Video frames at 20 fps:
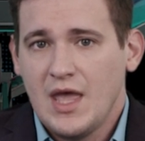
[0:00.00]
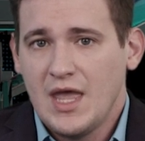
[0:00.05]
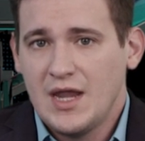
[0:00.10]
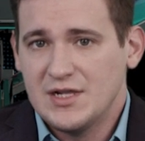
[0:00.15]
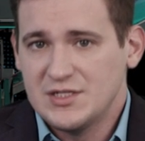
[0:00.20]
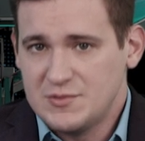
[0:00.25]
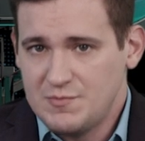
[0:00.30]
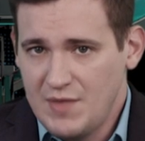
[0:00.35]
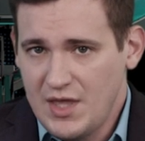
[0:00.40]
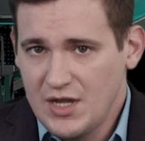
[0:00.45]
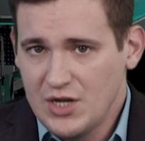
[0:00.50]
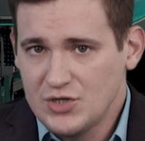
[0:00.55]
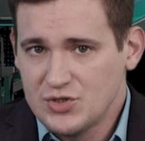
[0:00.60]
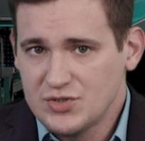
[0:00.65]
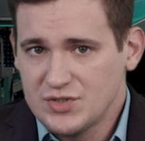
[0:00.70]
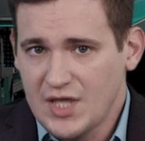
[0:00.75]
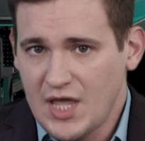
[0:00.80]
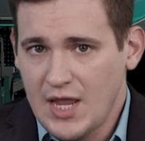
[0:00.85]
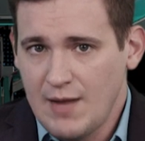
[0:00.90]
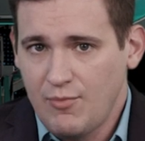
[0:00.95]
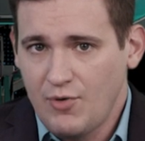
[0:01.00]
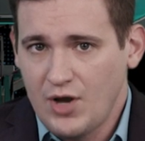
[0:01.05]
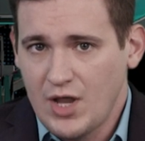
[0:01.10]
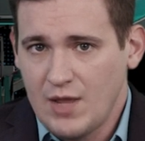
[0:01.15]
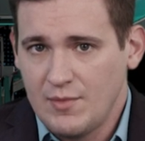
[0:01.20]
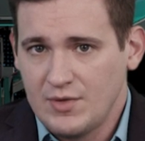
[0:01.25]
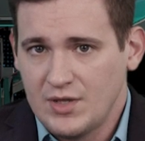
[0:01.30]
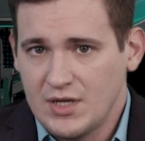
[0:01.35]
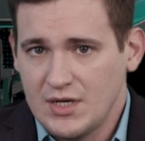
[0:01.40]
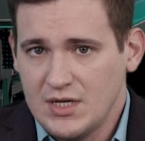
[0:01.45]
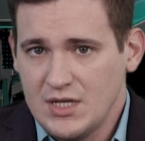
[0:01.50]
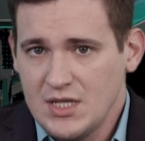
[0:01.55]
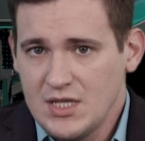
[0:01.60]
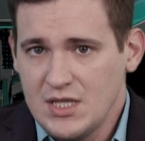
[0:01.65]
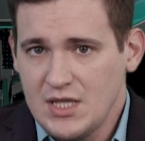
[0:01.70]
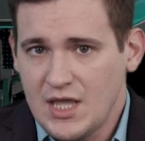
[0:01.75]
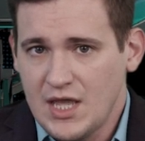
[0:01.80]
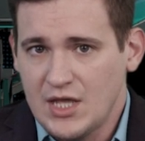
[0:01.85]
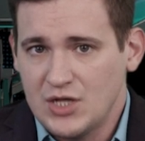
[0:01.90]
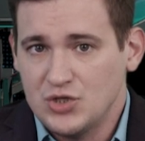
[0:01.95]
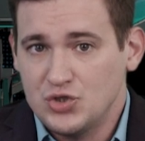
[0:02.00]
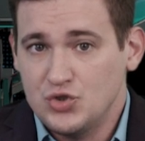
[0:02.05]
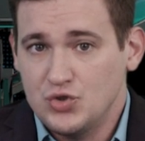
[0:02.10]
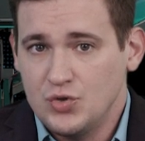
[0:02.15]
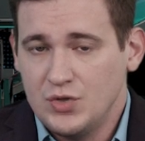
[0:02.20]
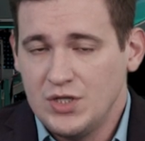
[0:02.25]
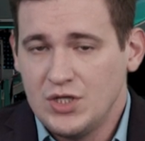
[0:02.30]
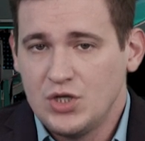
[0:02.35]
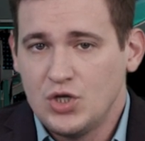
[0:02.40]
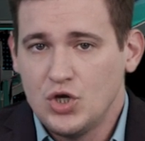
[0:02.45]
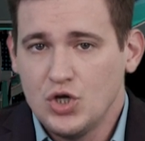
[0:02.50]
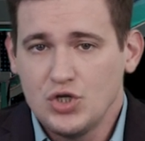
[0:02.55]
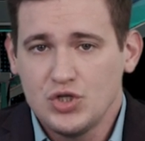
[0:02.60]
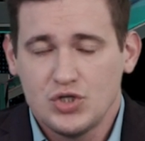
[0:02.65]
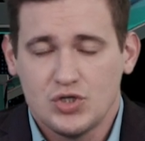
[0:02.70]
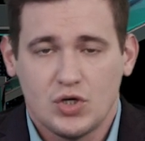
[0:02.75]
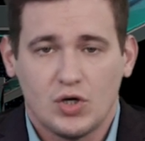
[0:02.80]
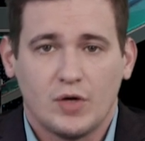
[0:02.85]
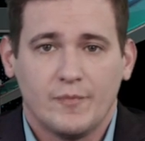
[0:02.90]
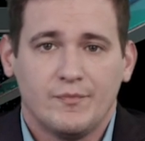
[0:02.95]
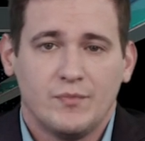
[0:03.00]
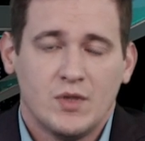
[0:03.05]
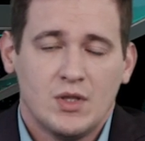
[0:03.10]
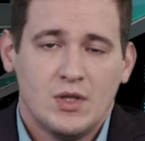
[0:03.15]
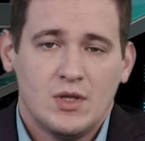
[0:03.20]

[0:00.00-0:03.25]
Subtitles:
and its managers Abraham Gutnicki and Judy Kushner.